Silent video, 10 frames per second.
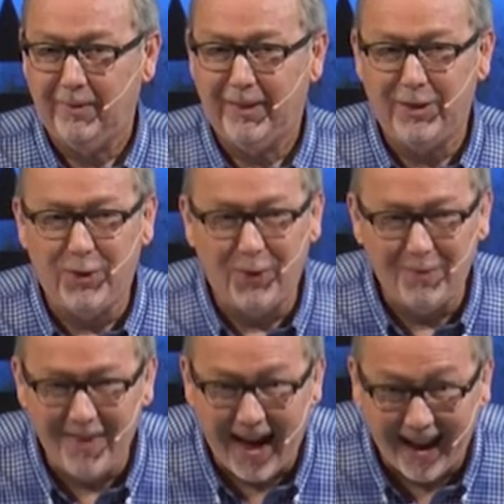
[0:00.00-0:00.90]
Could you
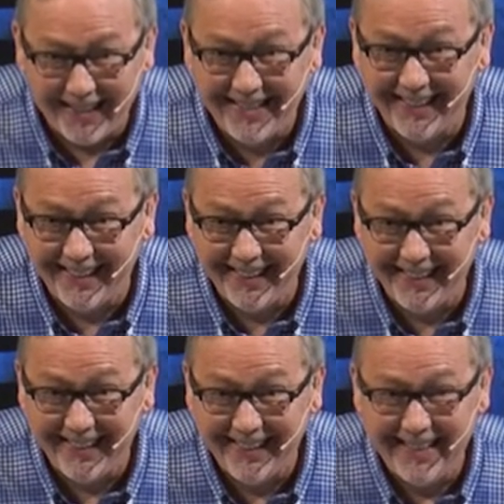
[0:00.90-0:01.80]

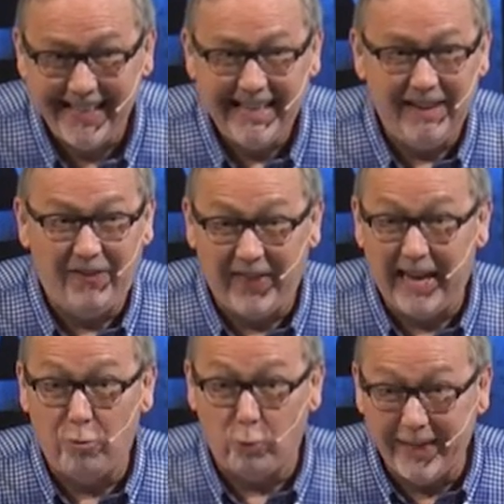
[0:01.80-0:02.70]
imagine if
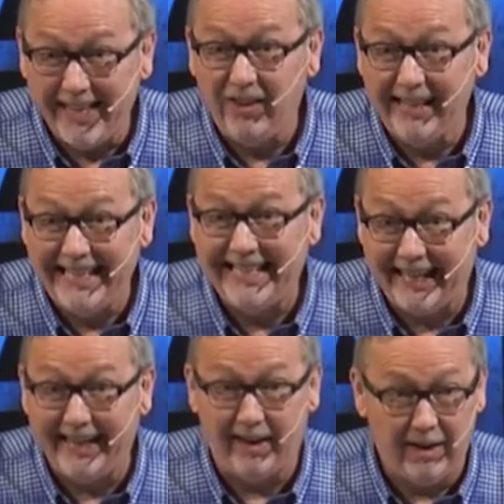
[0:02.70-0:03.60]
they really
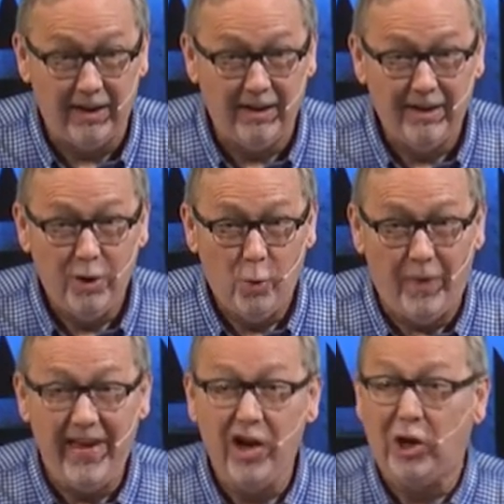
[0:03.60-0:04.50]
did?
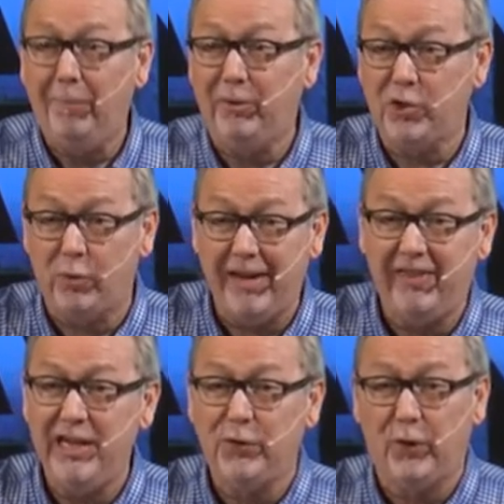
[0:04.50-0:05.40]
When they accomplished great
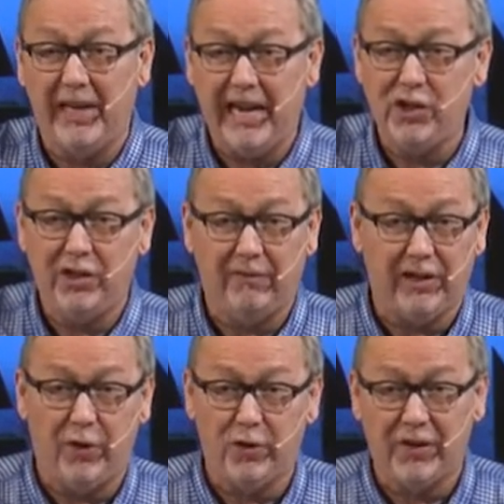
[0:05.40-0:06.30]
things for the nation, if
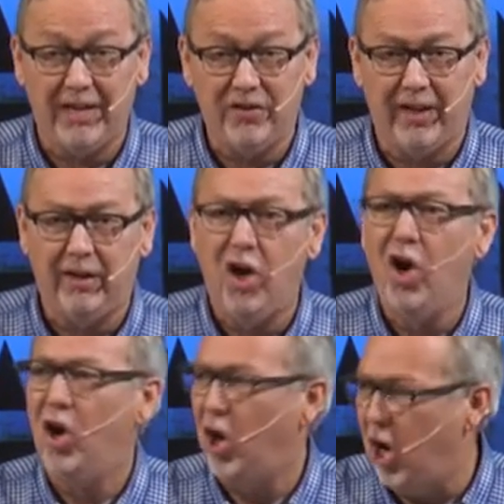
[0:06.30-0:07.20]
the other side said,
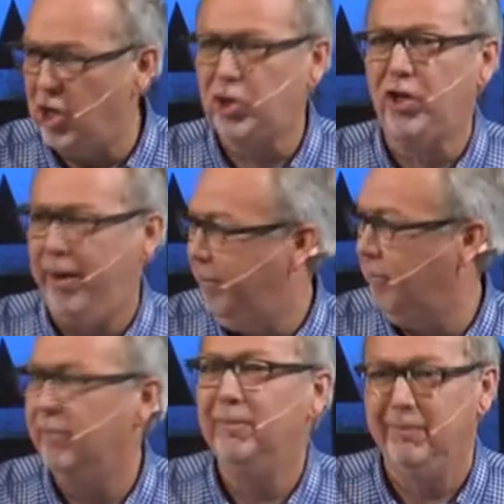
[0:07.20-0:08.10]

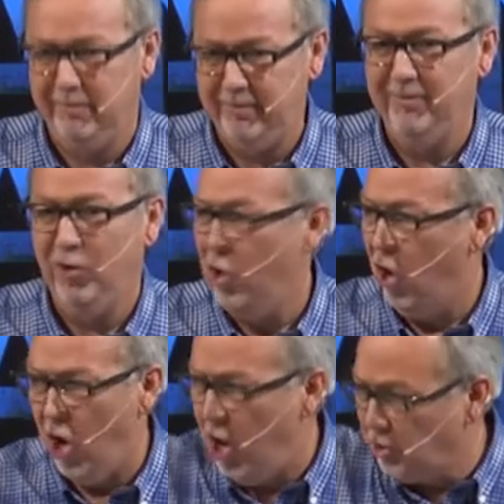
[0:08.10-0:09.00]
awesome,
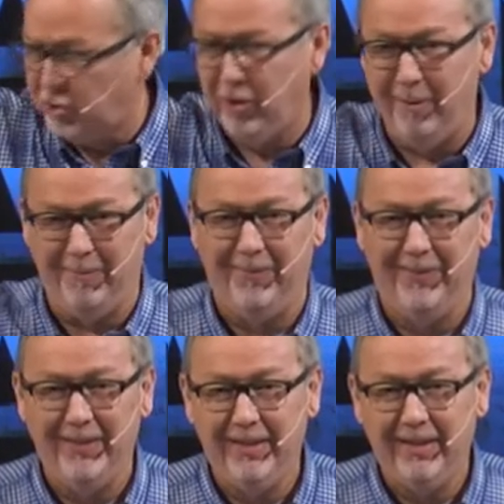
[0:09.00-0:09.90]
awesome,
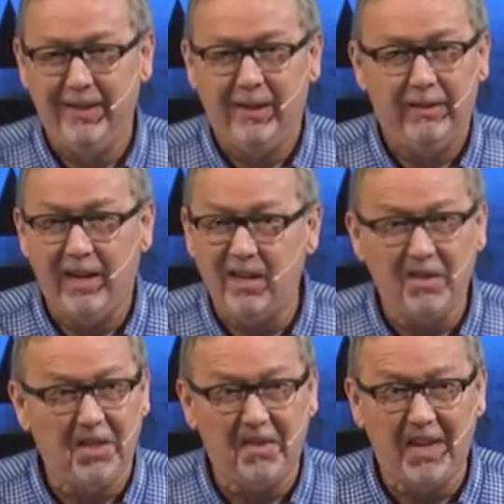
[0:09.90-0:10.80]
they
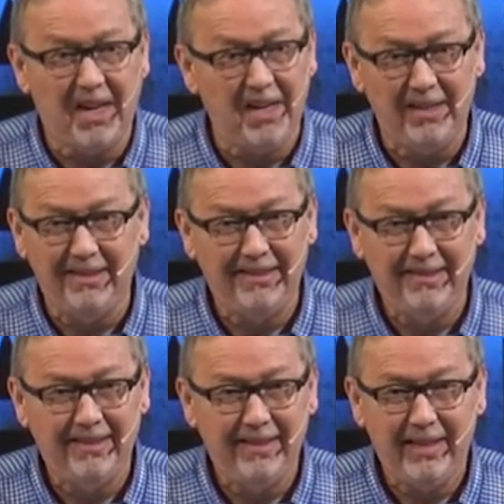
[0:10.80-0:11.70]
don't do that.
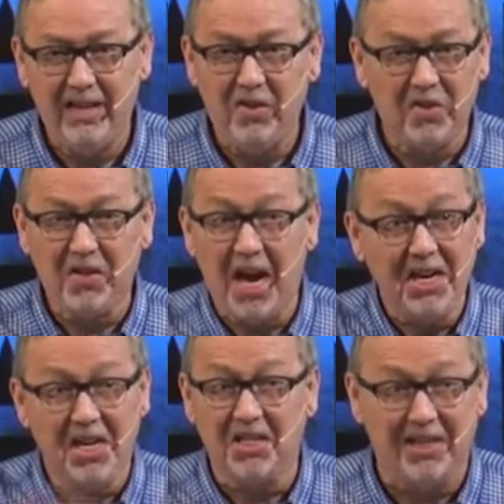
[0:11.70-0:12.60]
Either
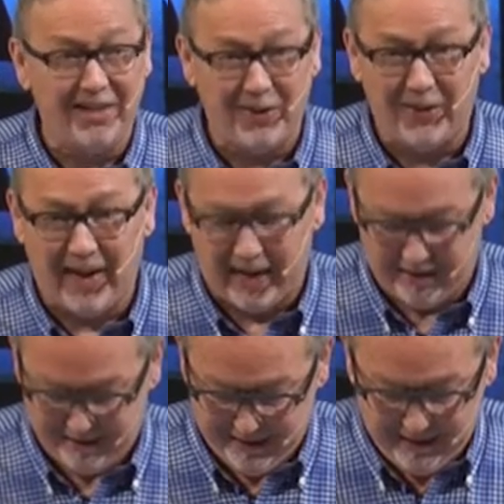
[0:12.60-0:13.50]
side doesn't do
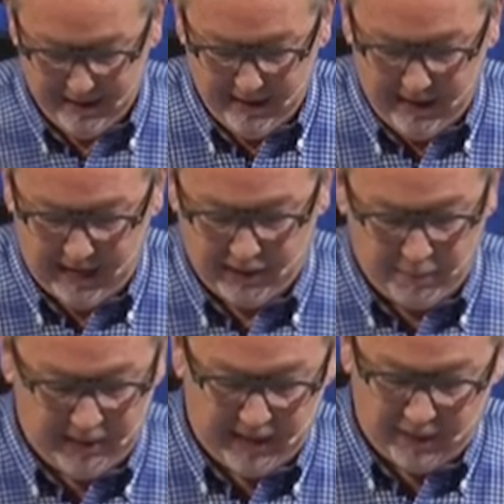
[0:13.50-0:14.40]
that. I
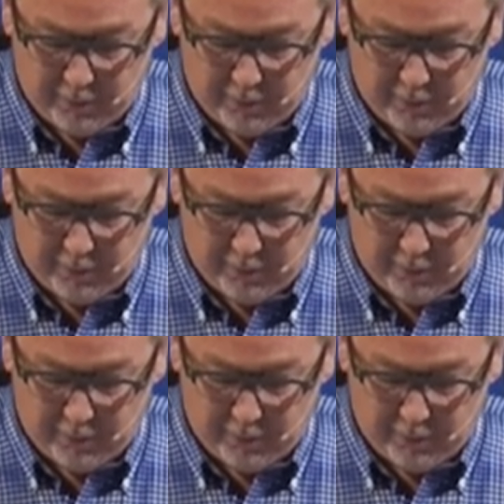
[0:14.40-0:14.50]
submit that to